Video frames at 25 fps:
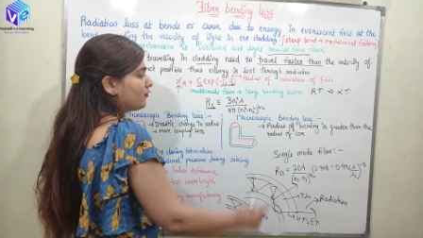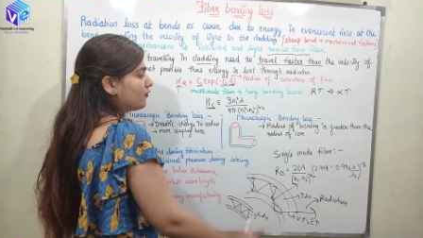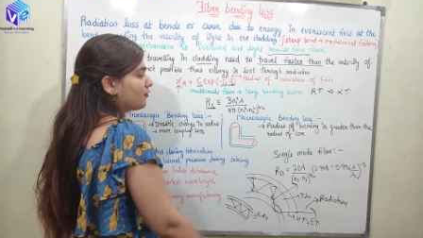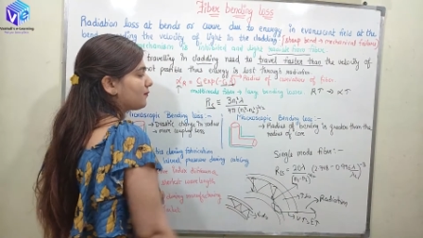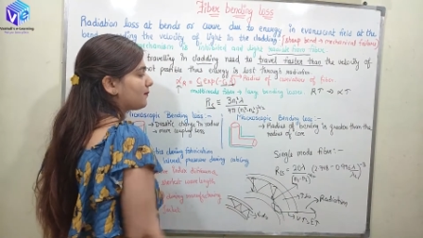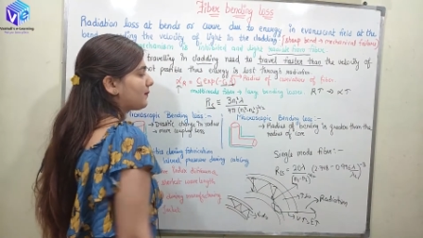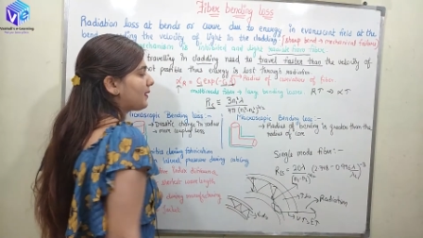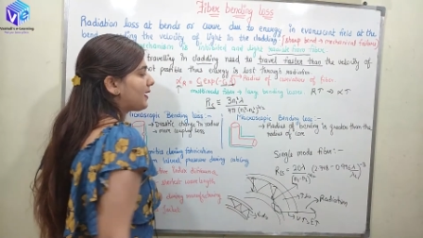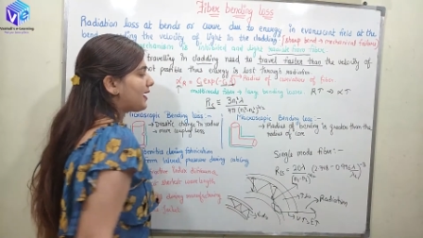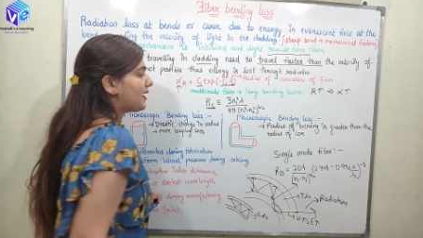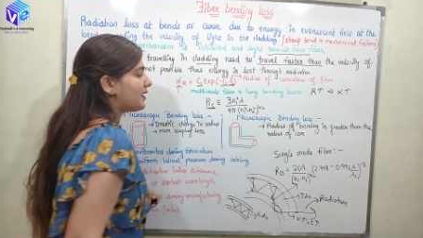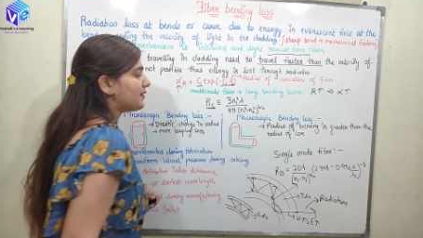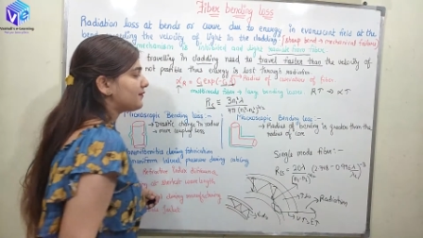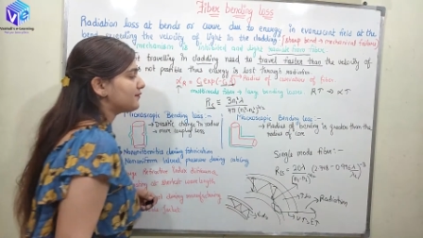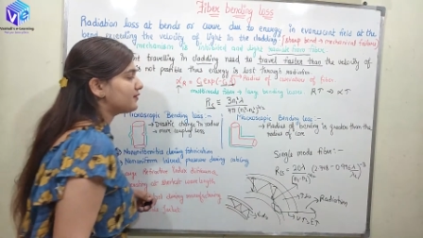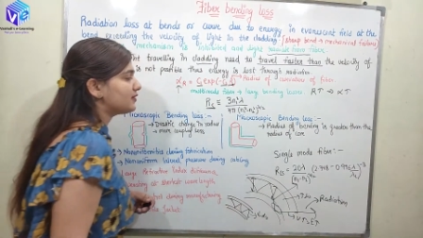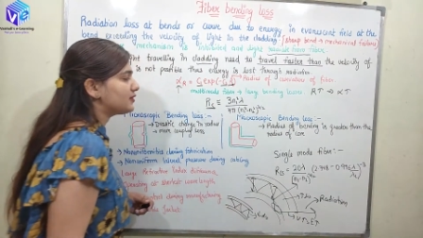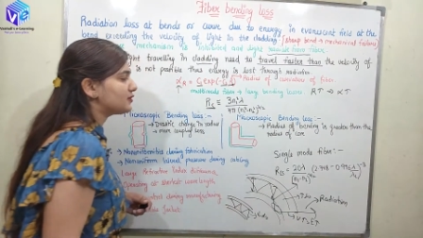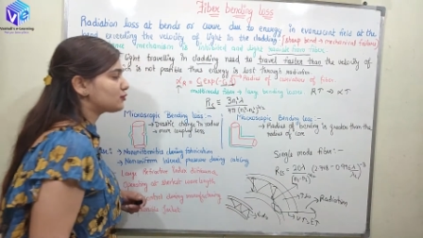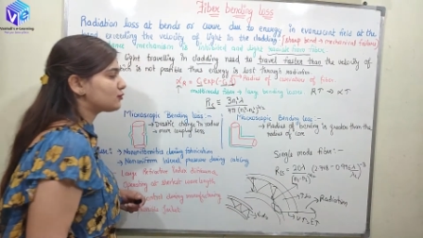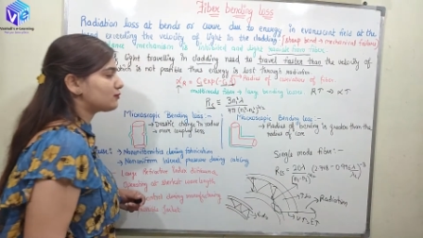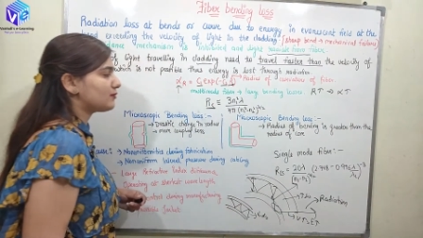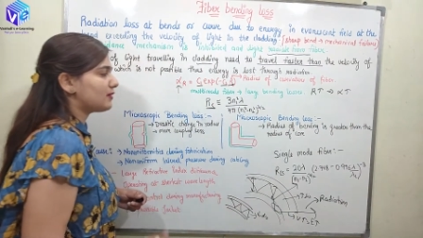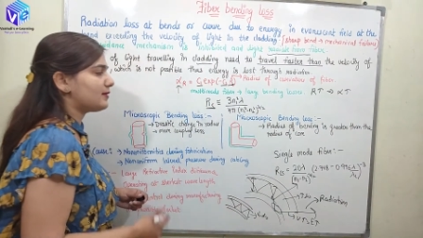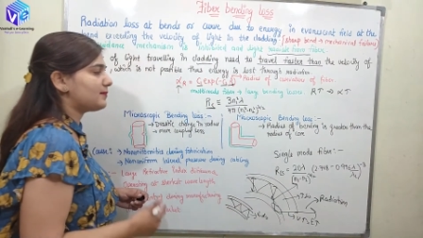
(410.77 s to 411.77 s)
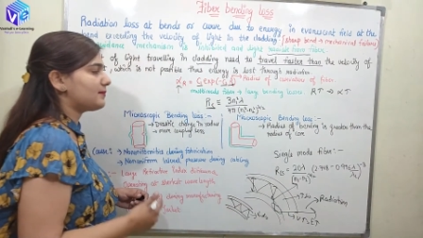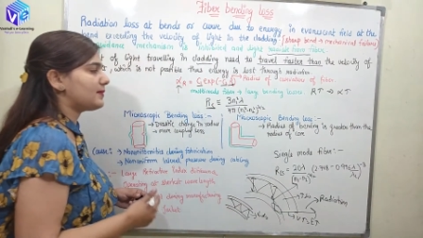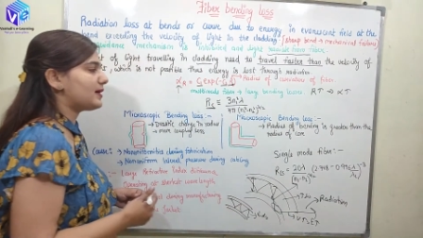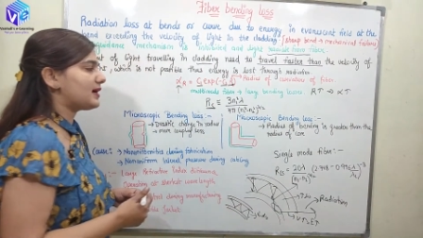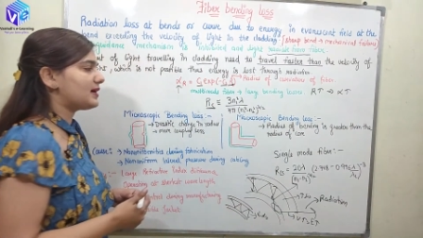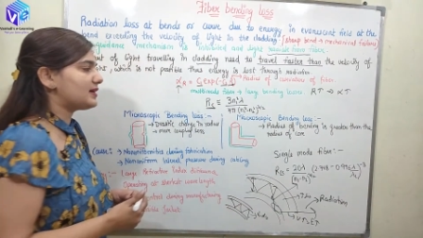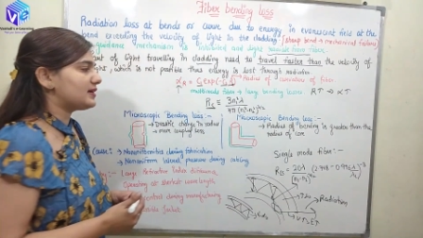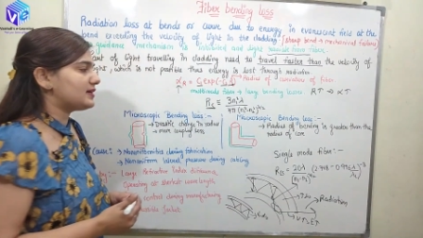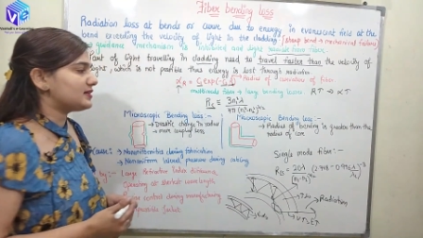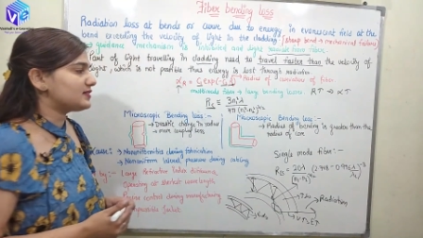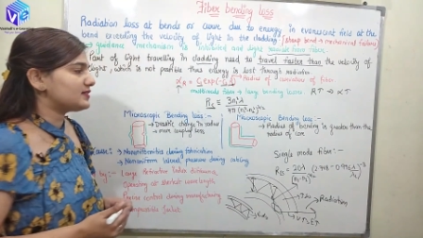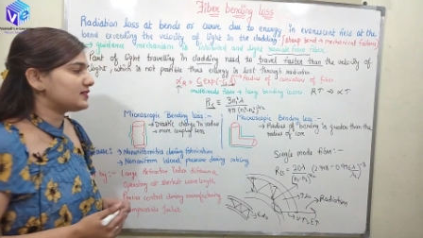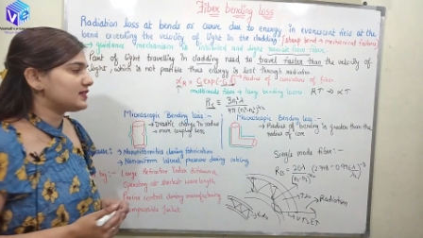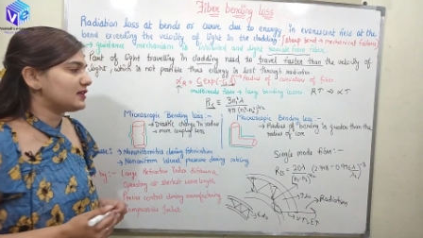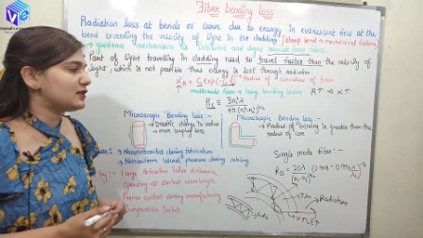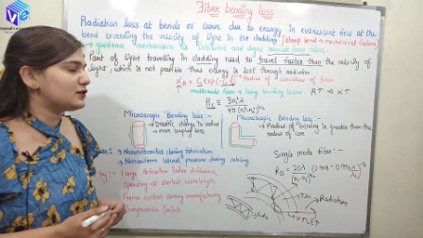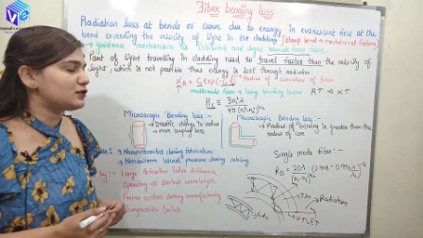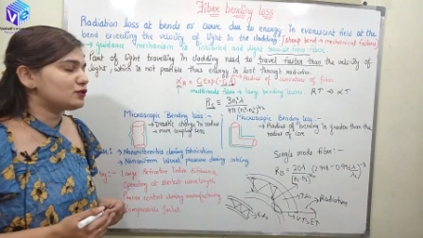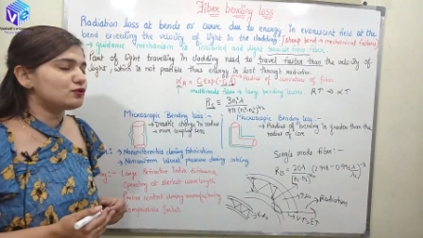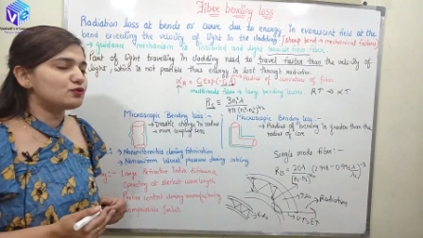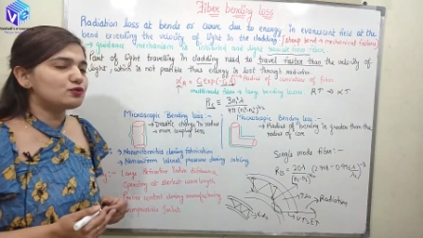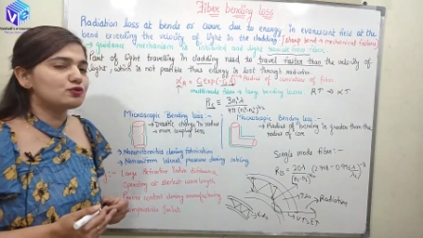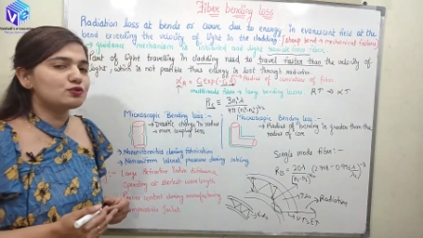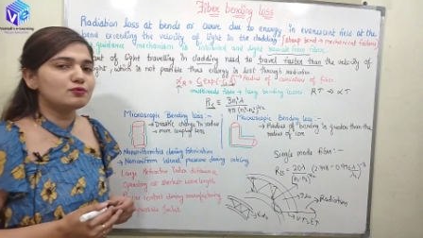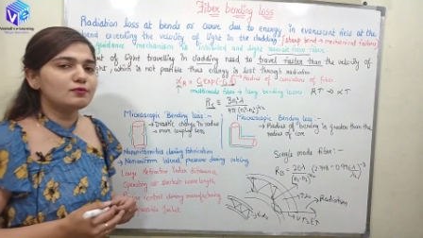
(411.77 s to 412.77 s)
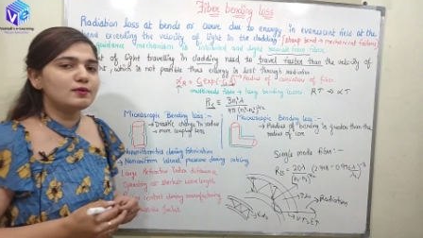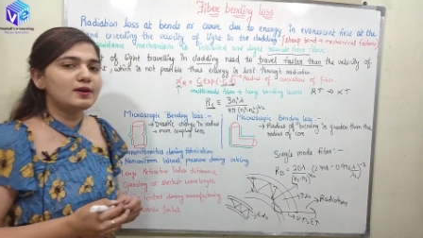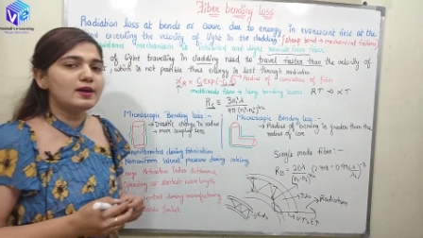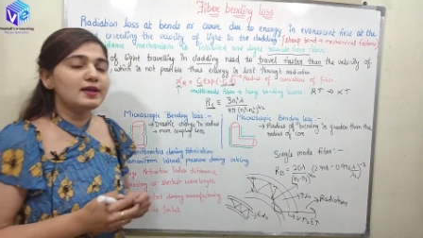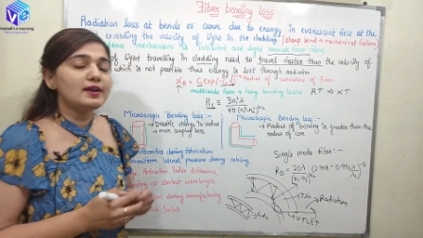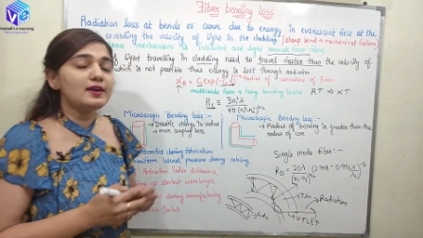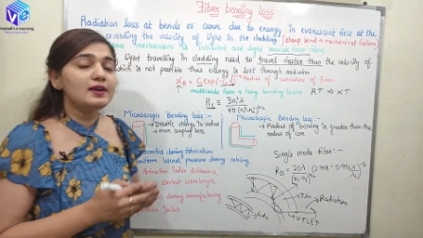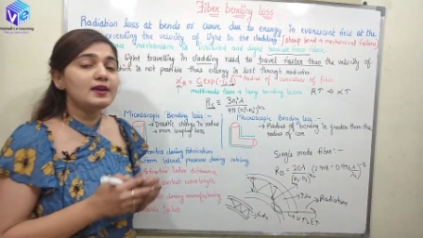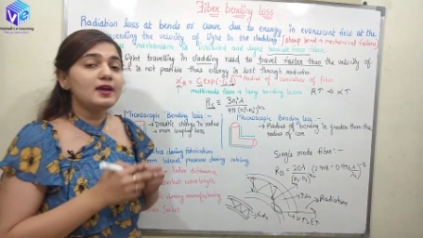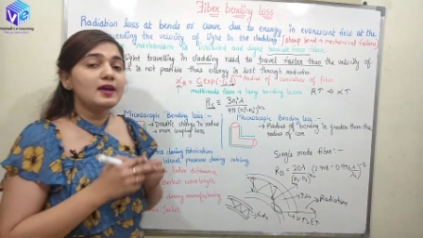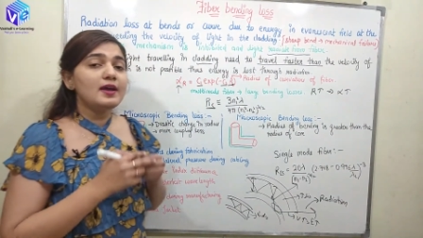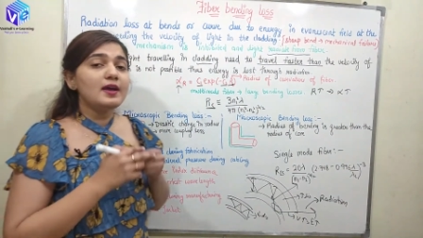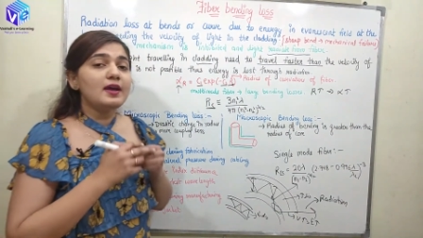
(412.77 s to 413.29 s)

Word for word: 4 pi n1 square minus n2 square